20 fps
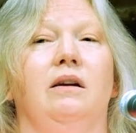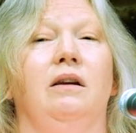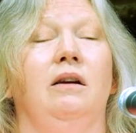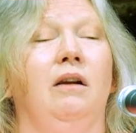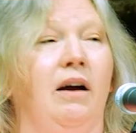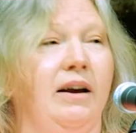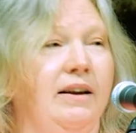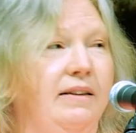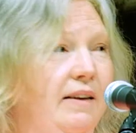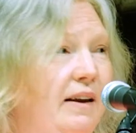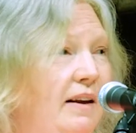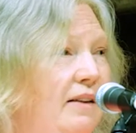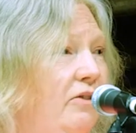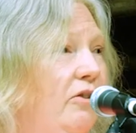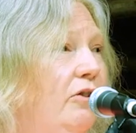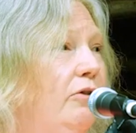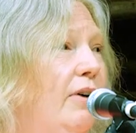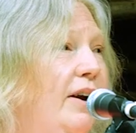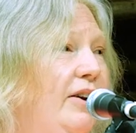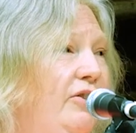like the
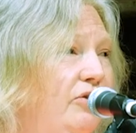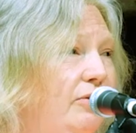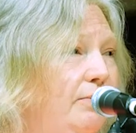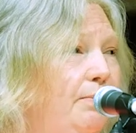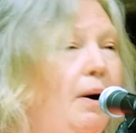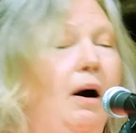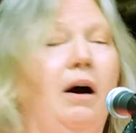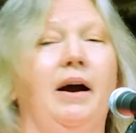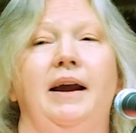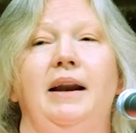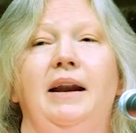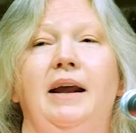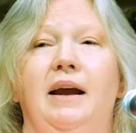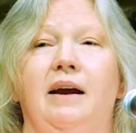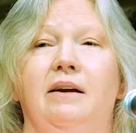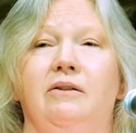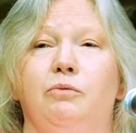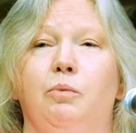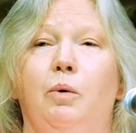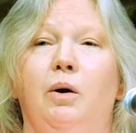Integration
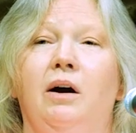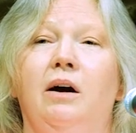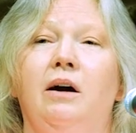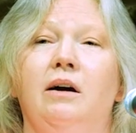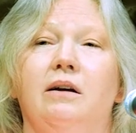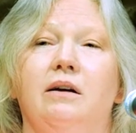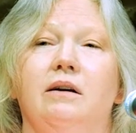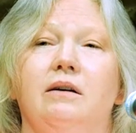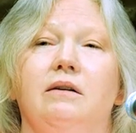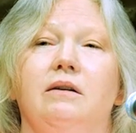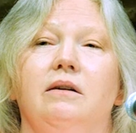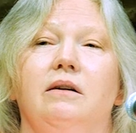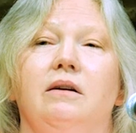Pioneers work,